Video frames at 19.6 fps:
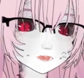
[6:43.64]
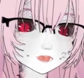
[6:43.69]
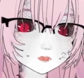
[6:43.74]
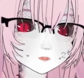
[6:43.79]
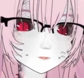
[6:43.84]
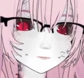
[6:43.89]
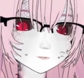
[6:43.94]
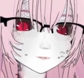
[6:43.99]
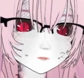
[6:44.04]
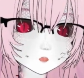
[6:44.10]

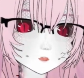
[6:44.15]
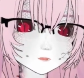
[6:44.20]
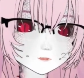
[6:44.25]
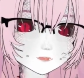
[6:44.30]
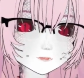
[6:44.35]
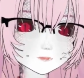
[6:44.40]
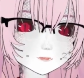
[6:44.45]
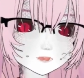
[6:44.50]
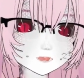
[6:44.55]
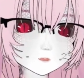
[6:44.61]
If you have
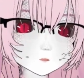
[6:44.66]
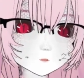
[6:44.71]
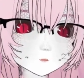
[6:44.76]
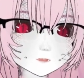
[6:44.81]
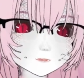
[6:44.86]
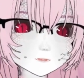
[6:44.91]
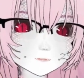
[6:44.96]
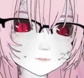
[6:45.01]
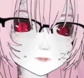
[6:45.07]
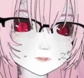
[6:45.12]
not
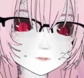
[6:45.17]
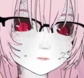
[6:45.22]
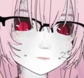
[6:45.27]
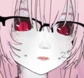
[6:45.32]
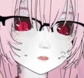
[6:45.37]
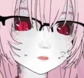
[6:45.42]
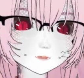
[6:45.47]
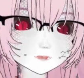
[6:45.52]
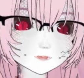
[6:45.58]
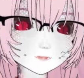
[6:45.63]
fucking
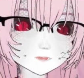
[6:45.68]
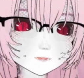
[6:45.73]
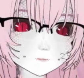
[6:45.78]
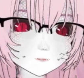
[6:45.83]
read